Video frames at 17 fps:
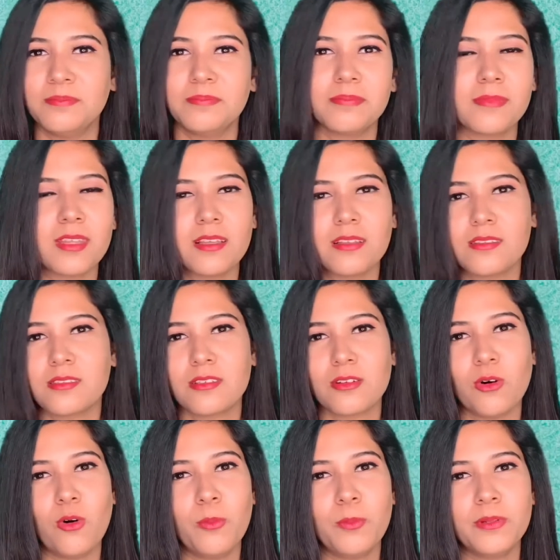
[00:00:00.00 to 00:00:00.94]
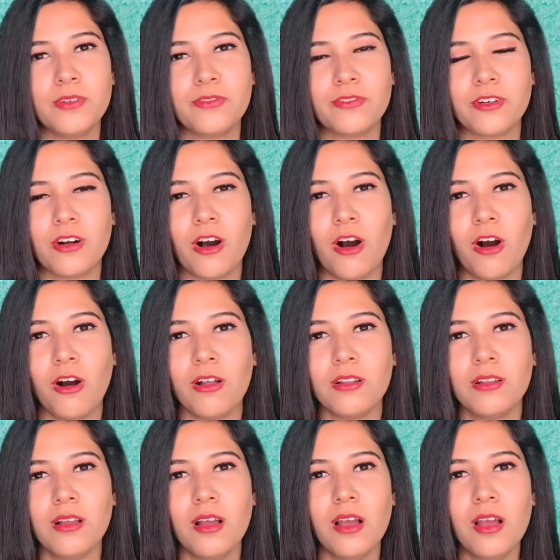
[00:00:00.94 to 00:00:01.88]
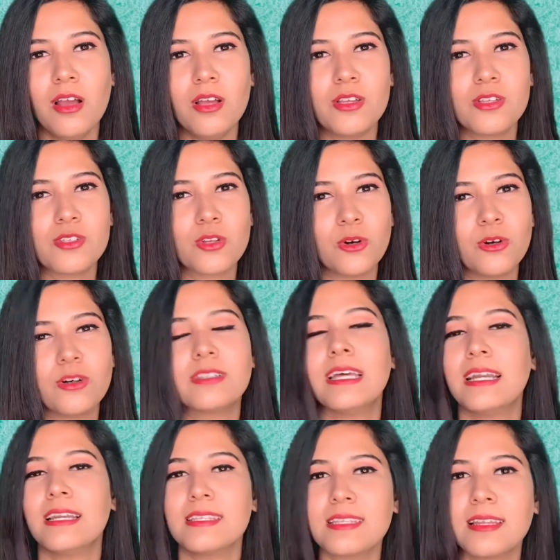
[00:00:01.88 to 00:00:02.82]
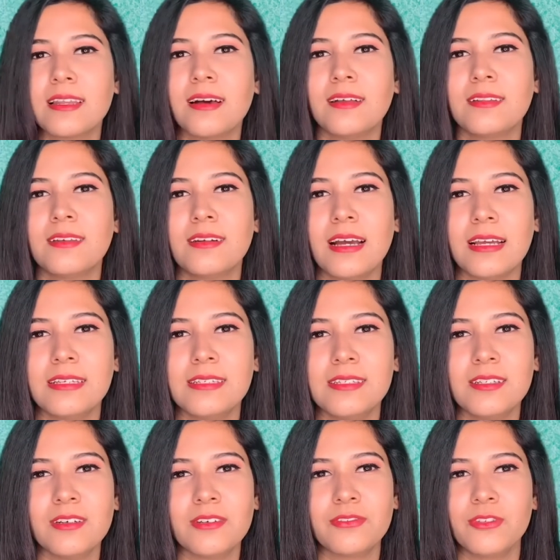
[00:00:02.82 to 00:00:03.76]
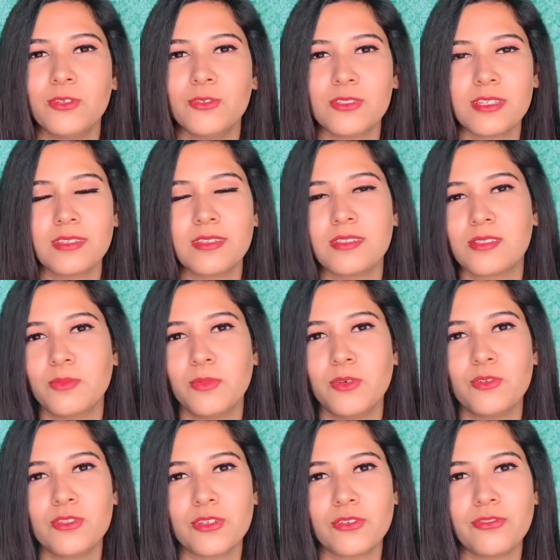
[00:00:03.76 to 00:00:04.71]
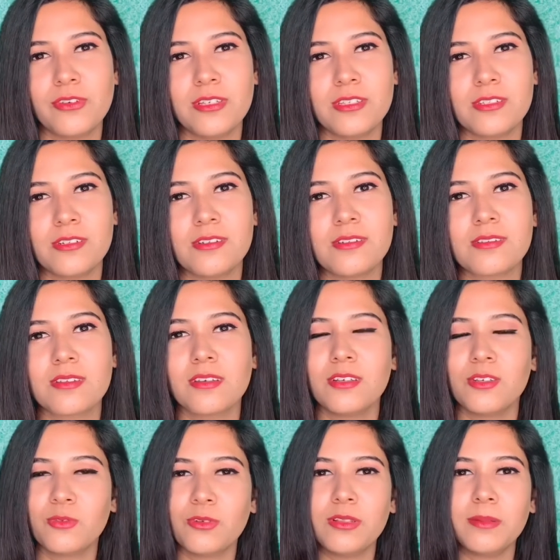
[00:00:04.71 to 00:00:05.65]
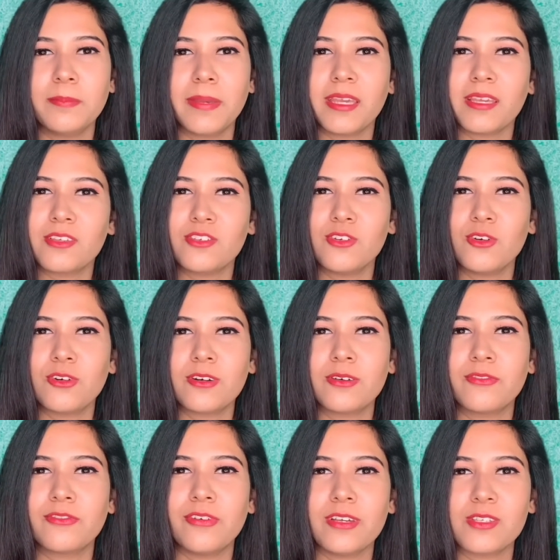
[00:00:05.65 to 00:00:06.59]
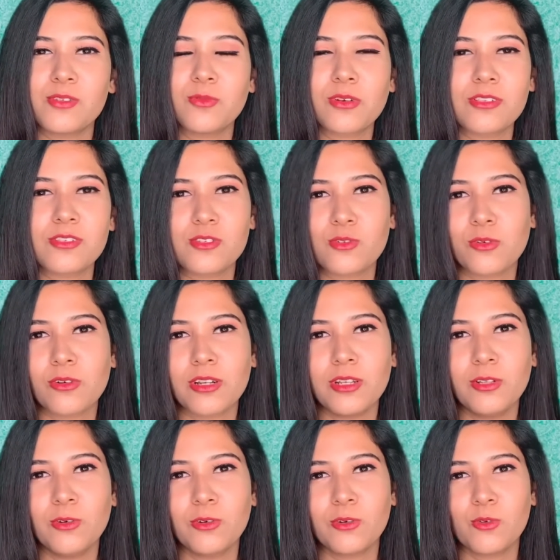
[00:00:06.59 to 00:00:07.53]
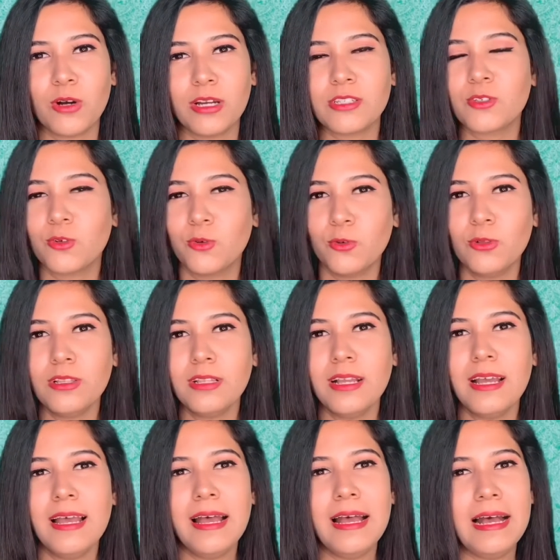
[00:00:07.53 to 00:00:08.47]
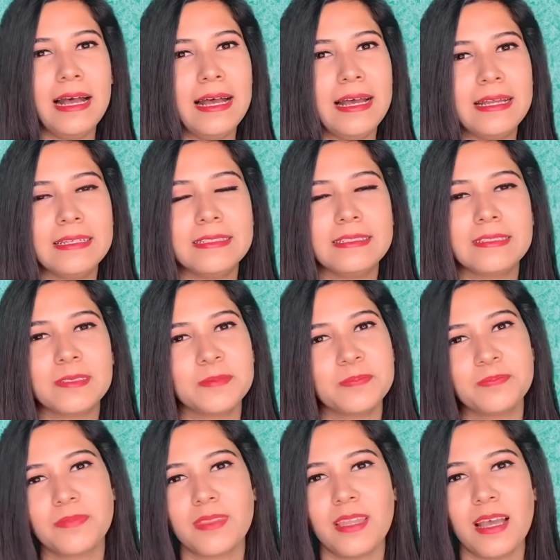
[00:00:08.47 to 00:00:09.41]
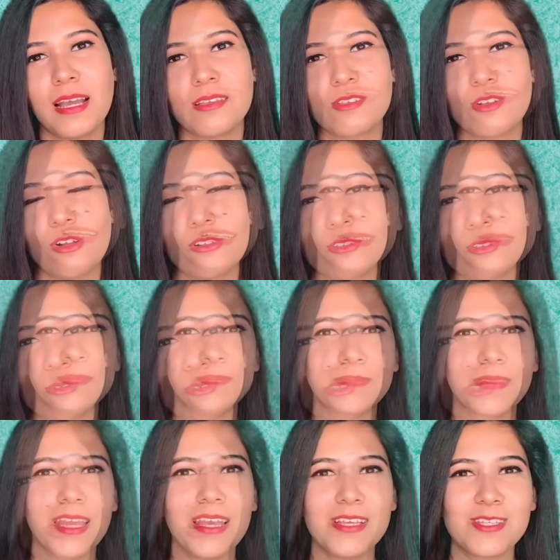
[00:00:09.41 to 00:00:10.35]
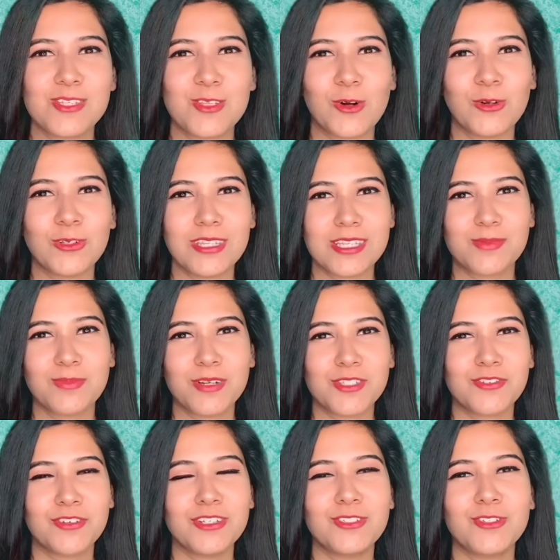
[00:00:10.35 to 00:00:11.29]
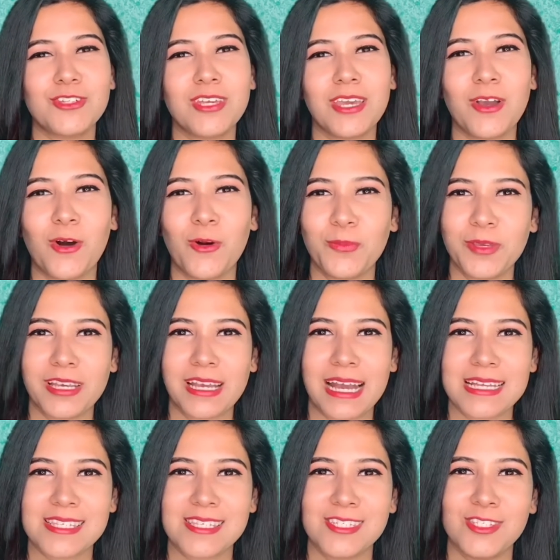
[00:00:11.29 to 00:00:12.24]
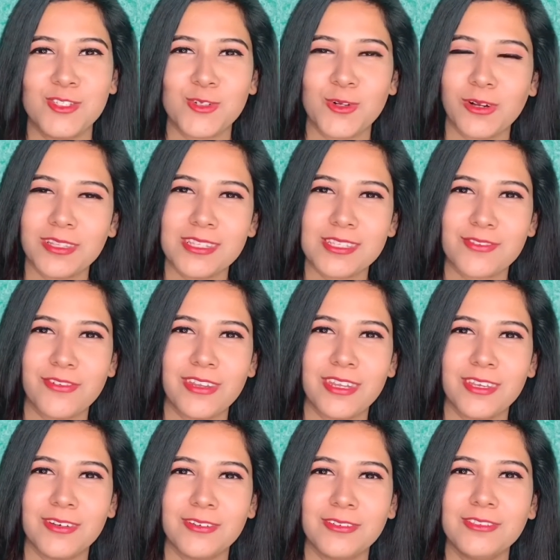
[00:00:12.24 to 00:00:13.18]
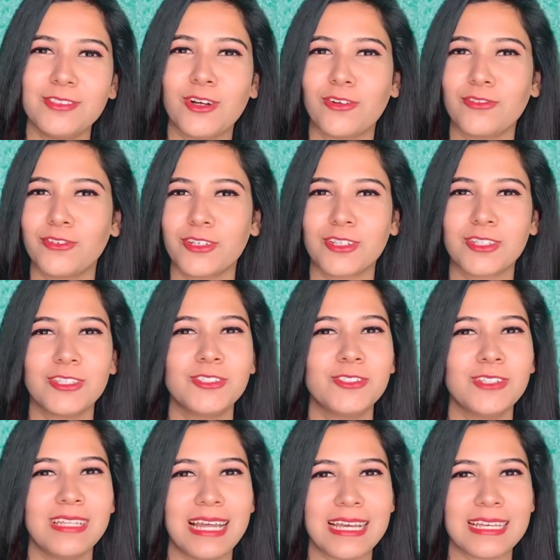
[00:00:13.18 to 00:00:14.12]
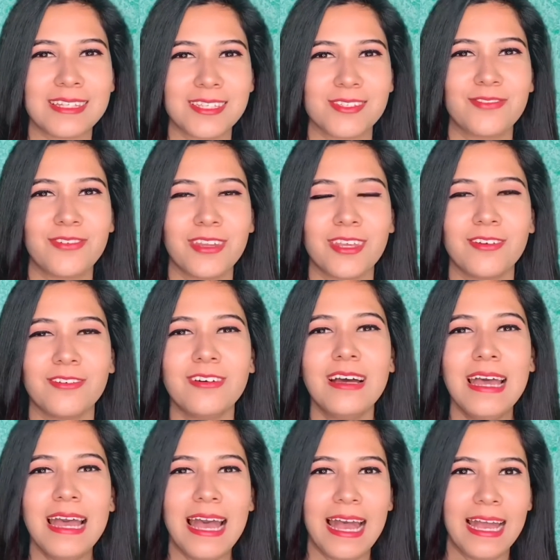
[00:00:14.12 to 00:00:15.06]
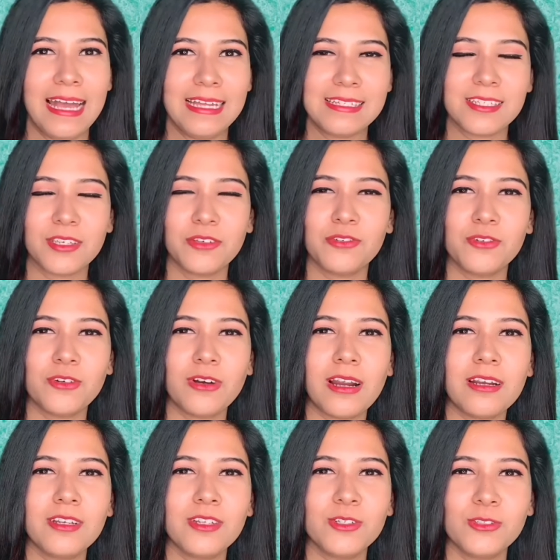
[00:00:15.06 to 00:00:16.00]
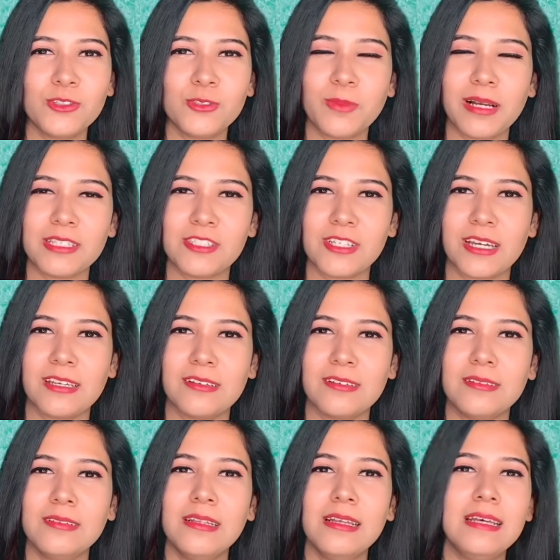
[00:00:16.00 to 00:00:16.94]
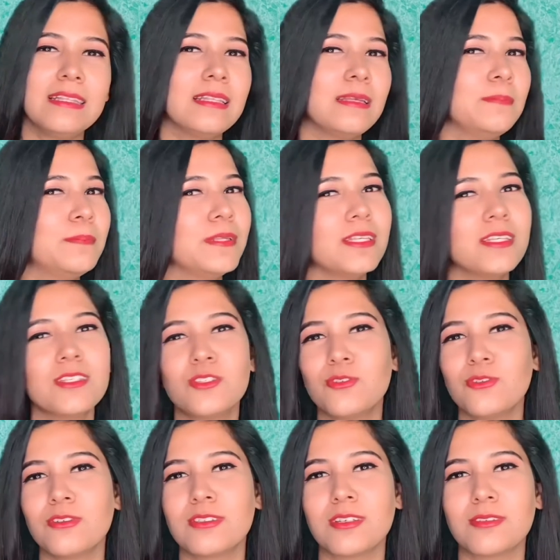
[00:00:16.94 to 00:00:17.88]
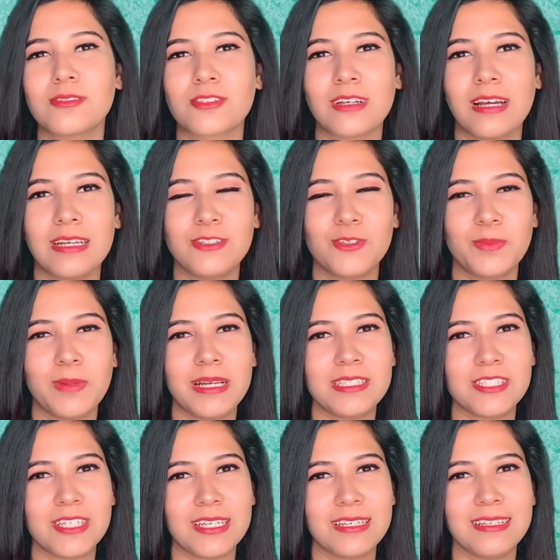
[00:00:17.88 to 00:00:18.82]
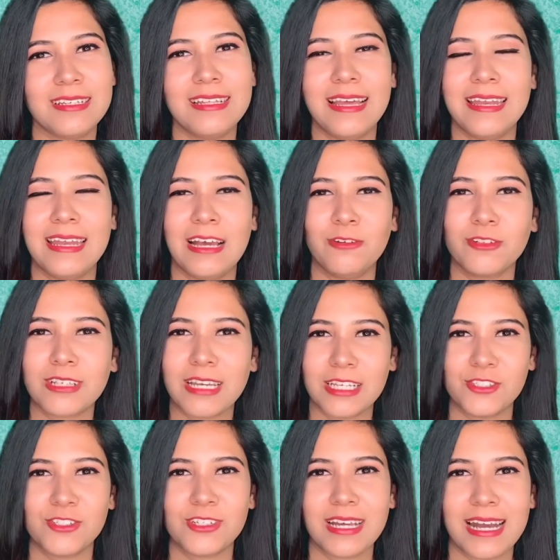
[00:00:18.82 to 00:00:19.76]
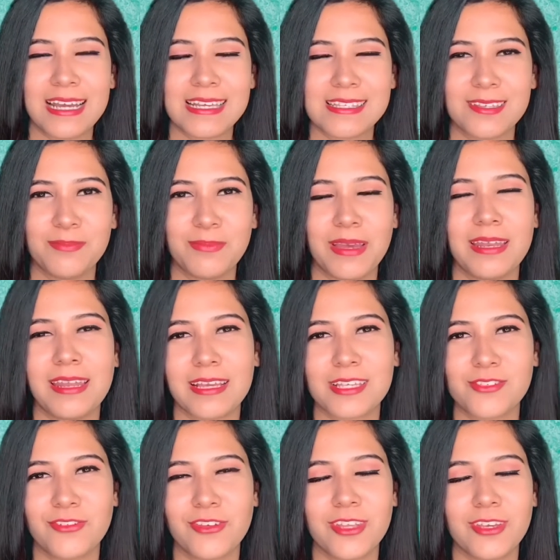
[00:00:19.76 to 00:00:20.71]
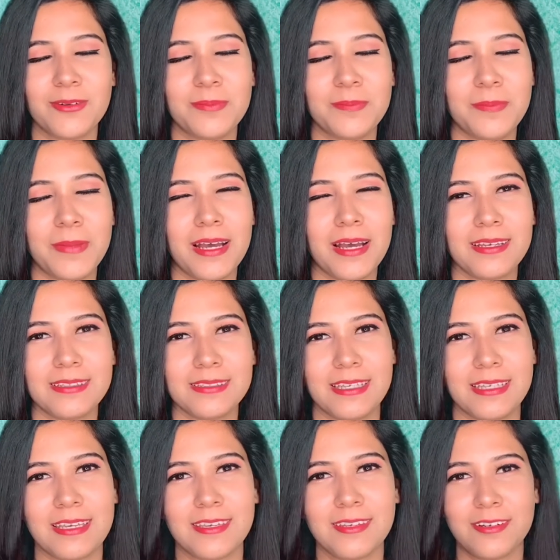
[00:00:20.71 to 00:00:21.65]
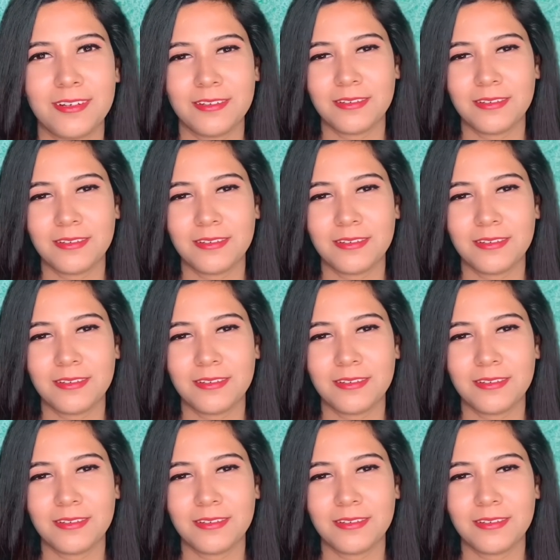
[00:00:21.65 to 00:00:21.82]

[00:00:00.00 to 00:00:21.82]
It's open for all. So that is another idea of using this music features. It will make your Facebook story look quite cool and nice also. So this much for today. Hope you guys enjoyed this video. Don't forget to like this video, and if you are new to my channel, then please do subscribe to my channel, and I will catch you guys in my next video. Bye, take care.